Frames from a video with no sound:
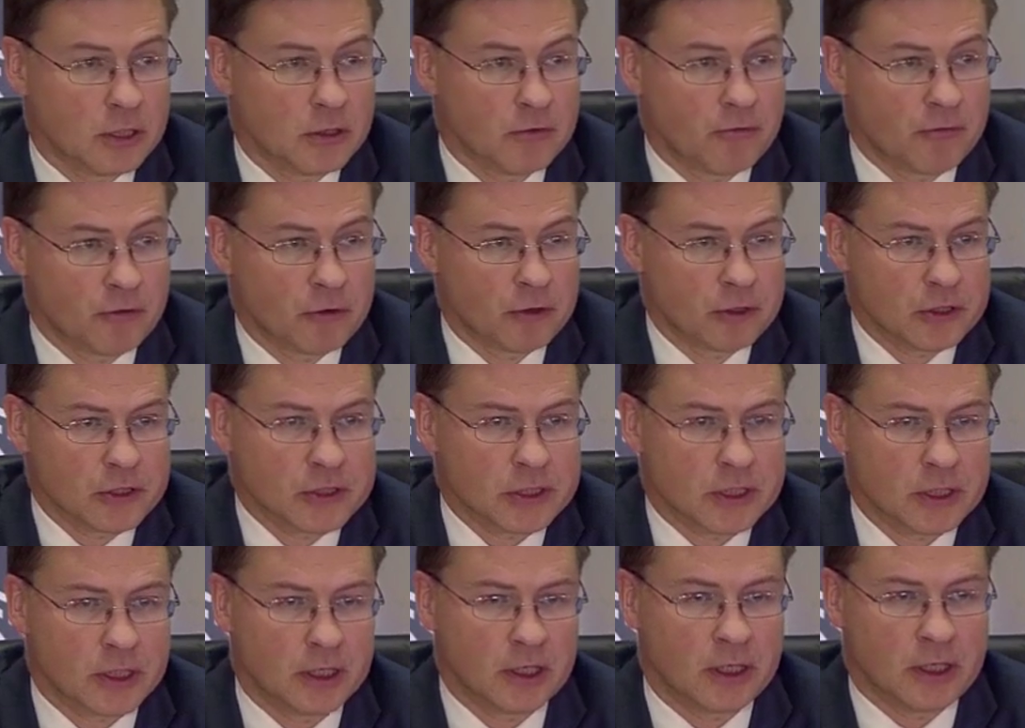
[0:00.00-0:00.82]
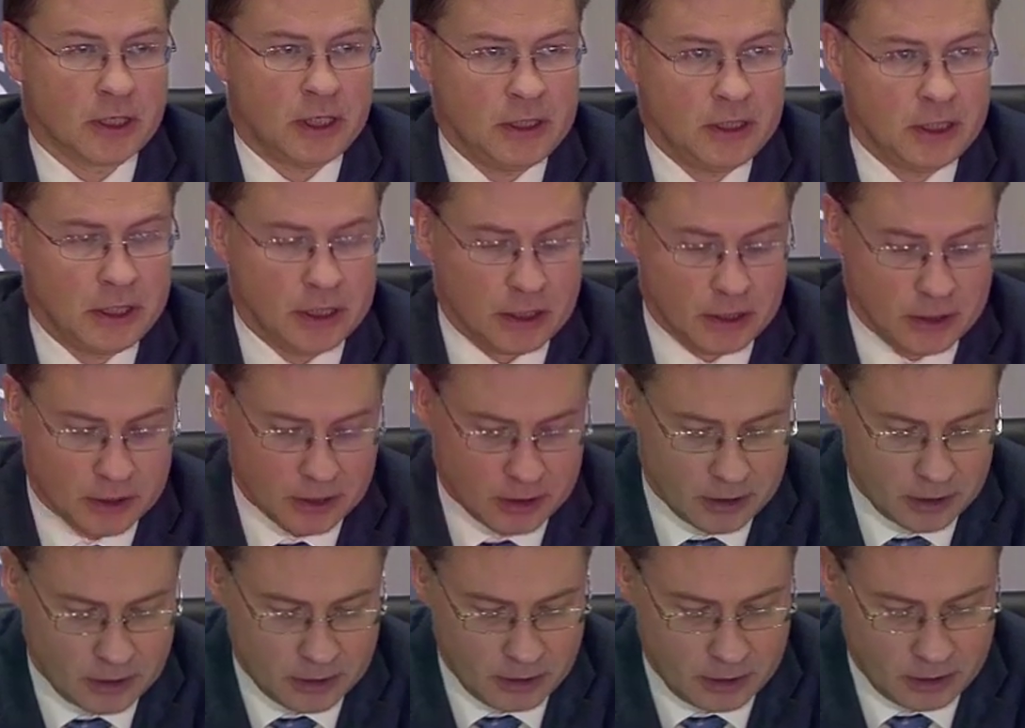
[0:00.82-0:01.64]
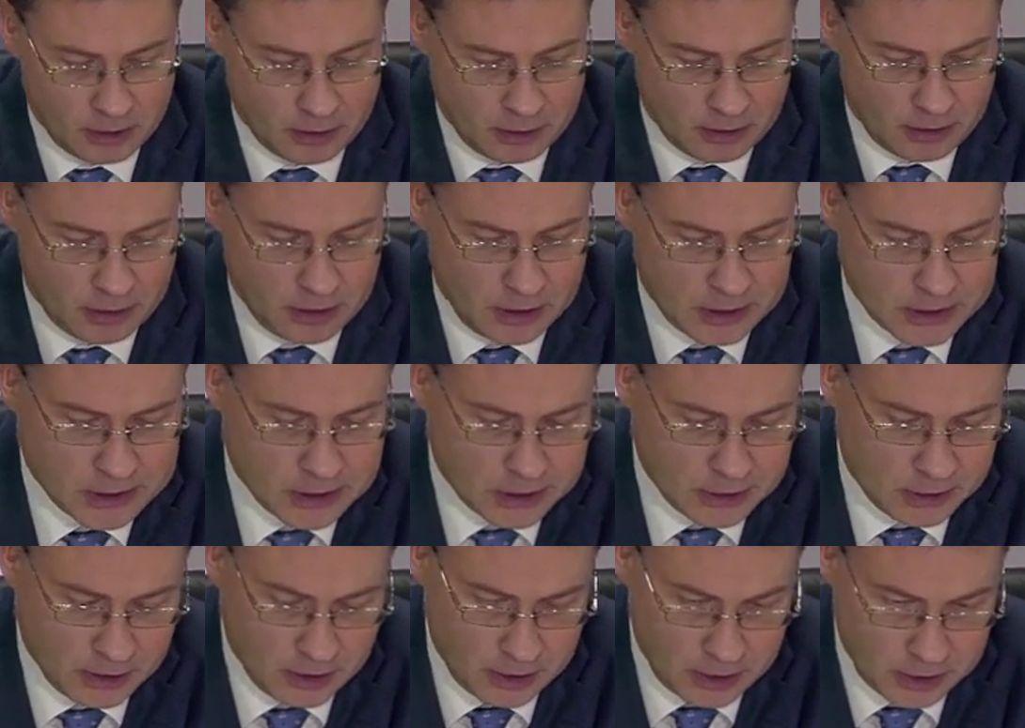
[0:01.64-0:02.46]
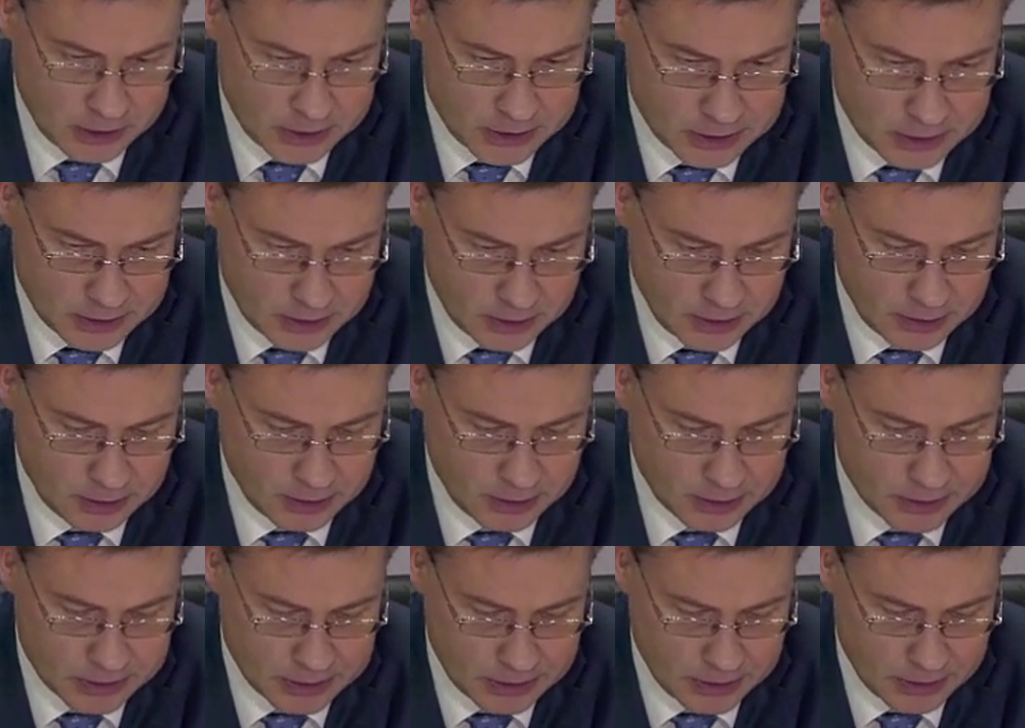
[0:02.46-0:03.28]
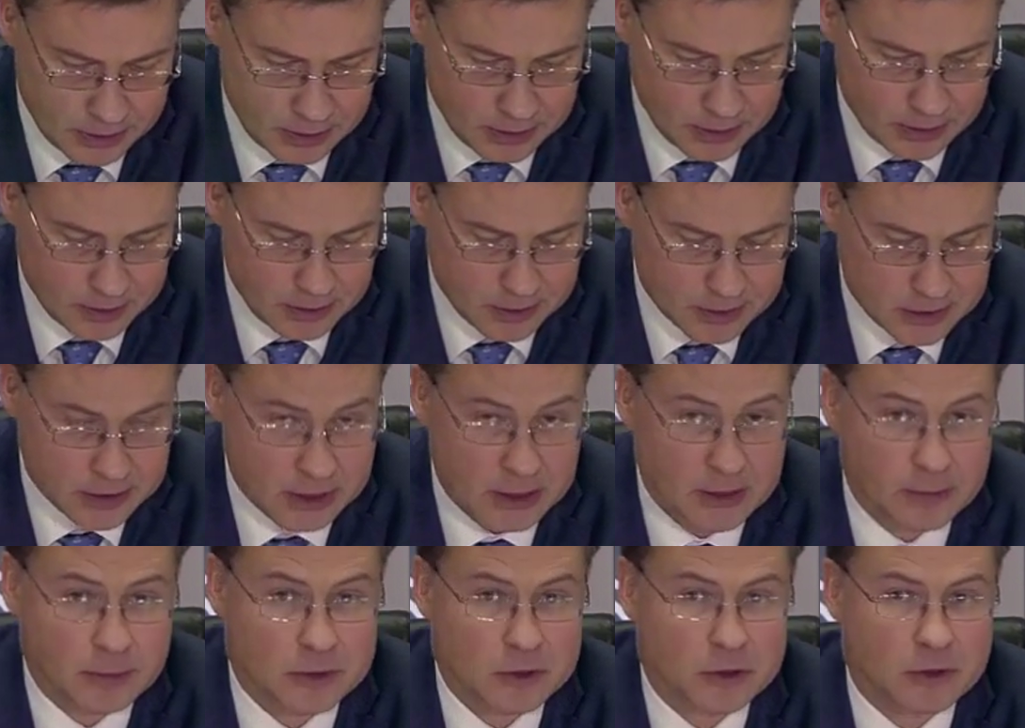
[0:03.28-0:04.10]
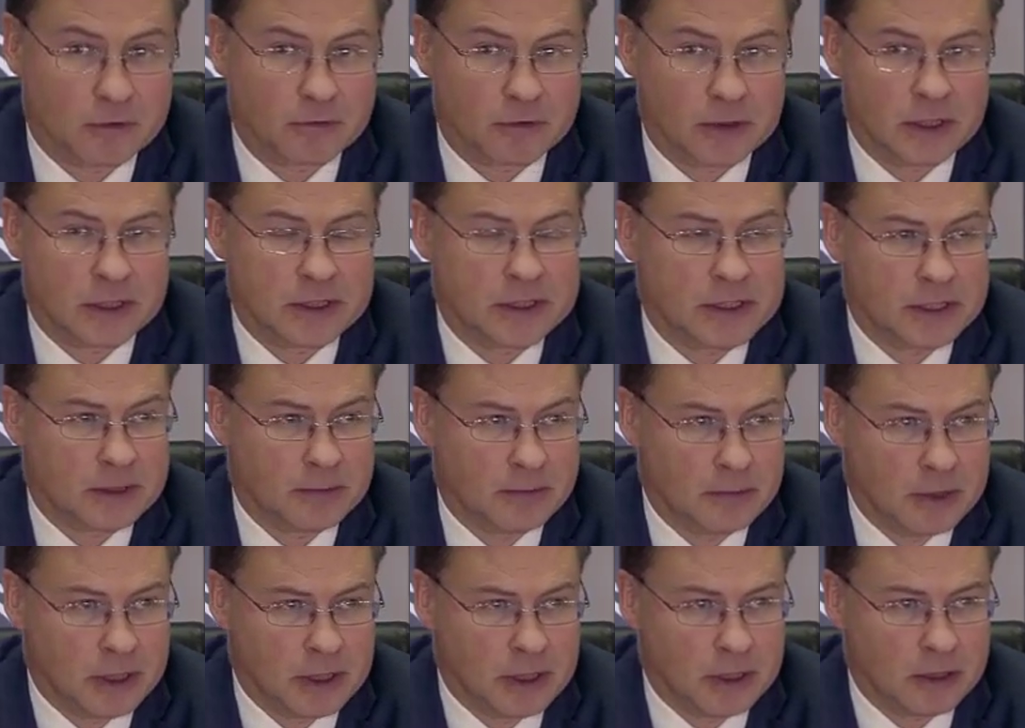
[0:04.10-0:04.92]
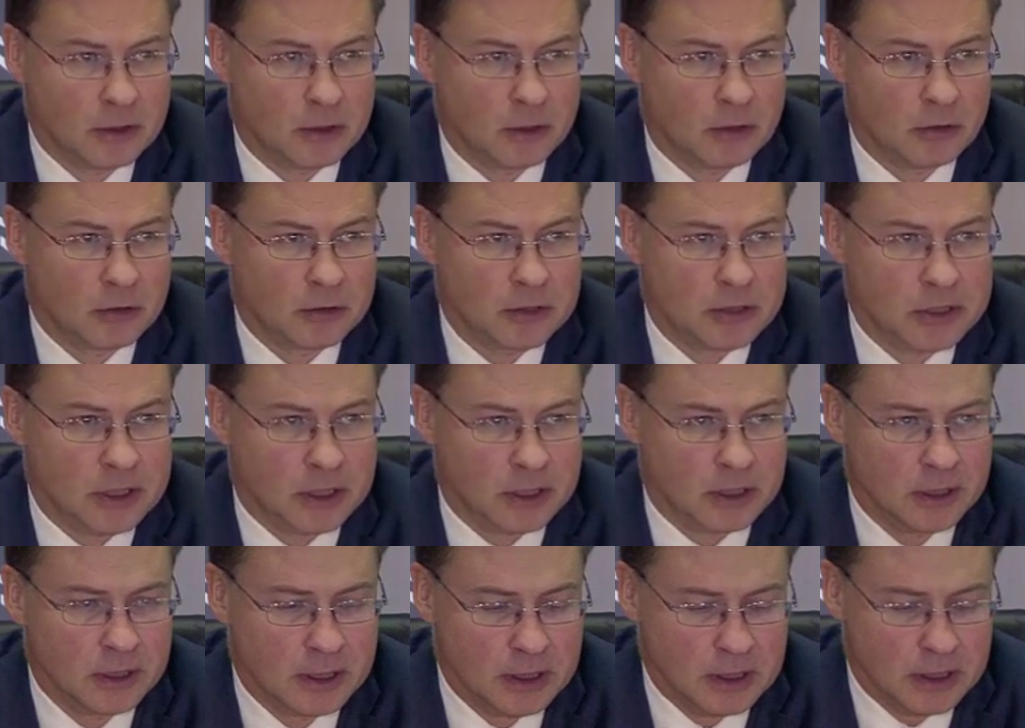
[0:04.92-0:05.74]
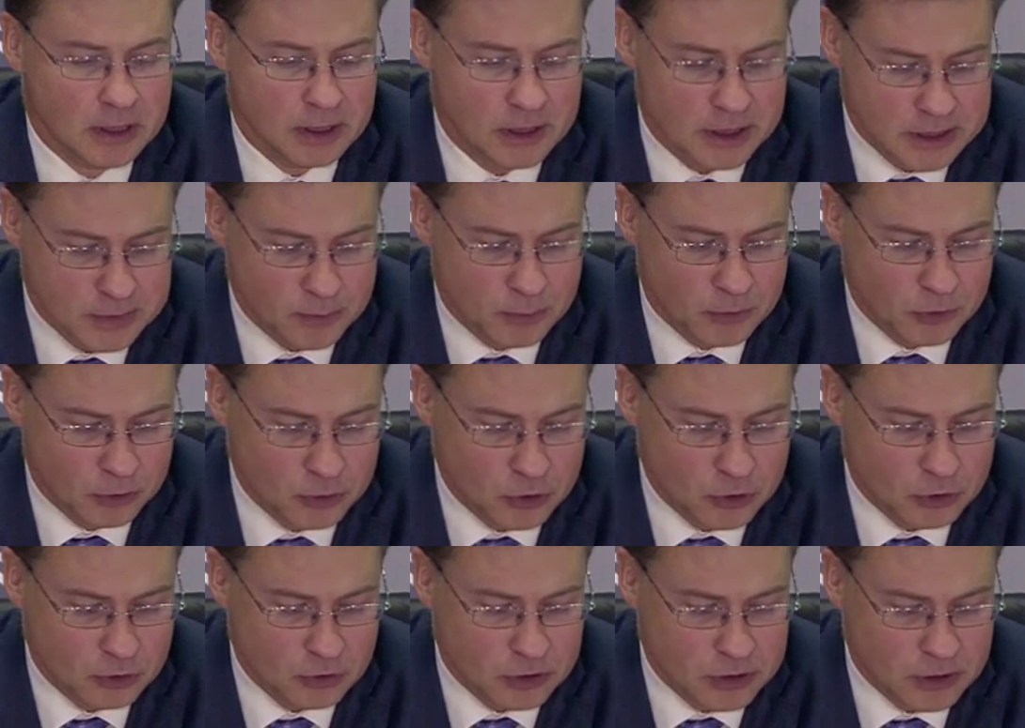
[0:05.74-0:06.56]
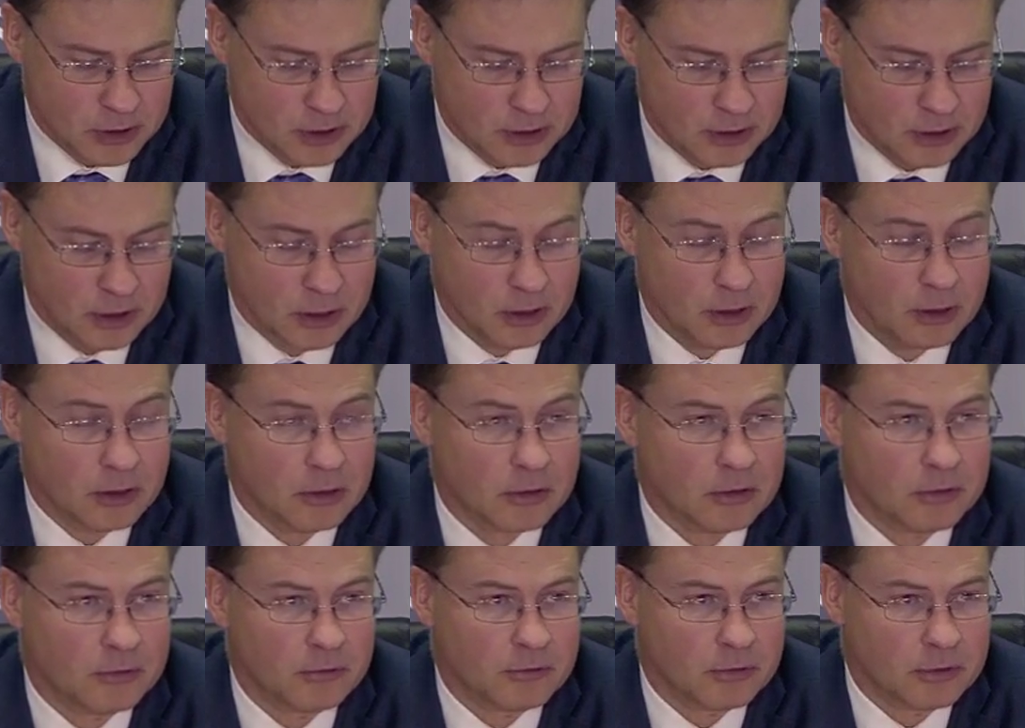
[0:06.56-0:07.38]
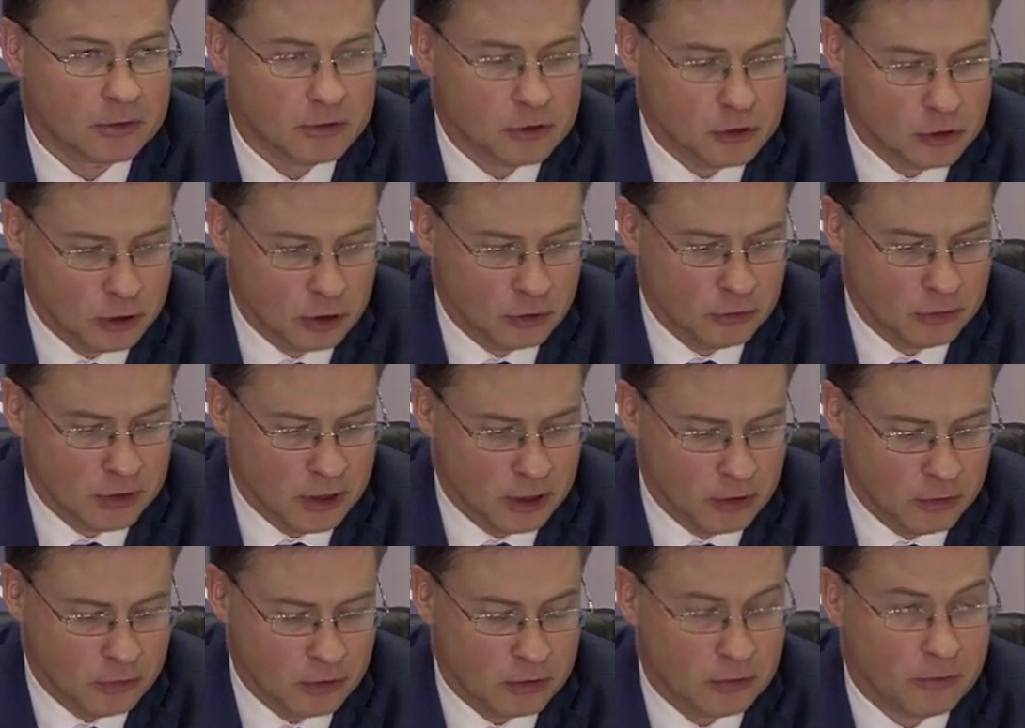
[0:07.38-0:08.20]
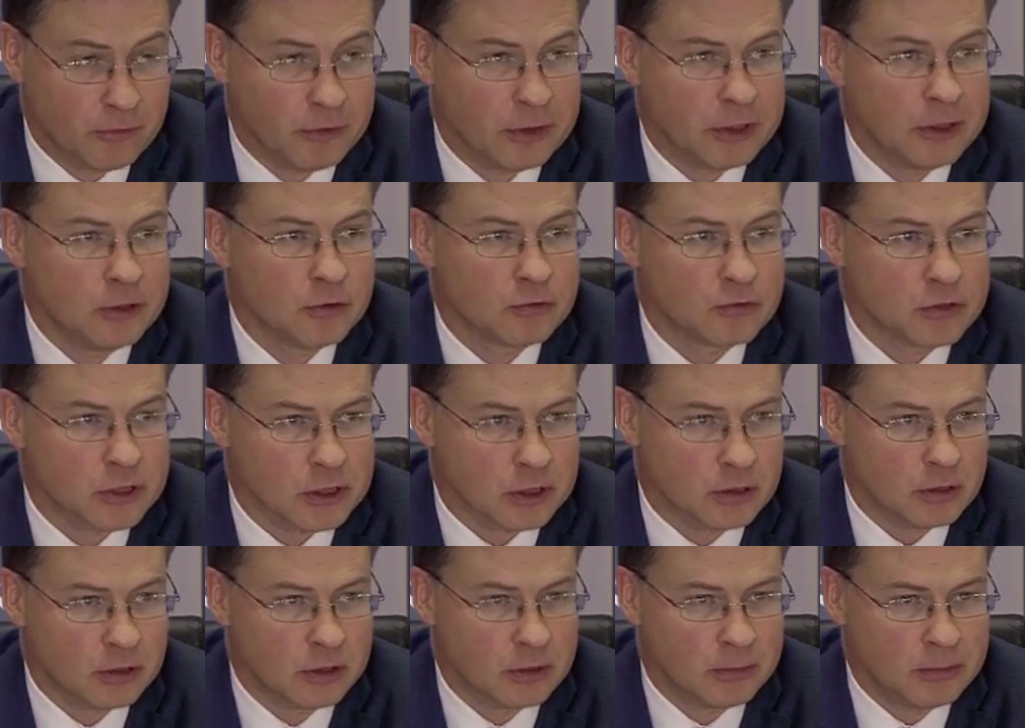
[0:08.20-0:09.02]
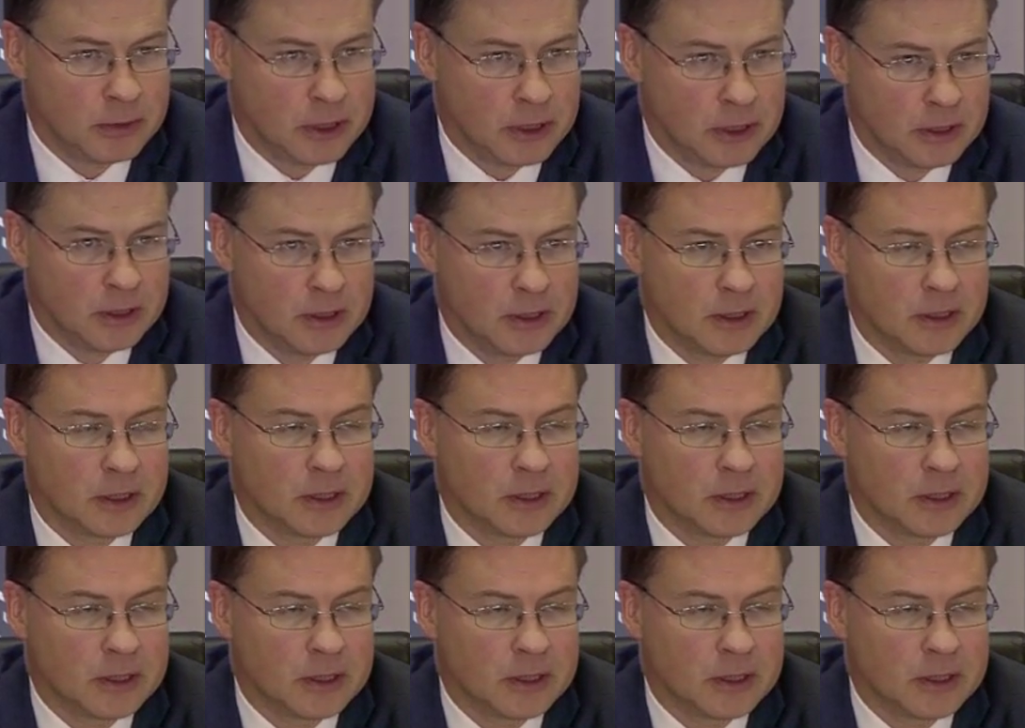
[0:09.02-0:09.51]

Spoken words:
First, indeed, as regards the statements of ECB on the response to the slowdown of EU's economy,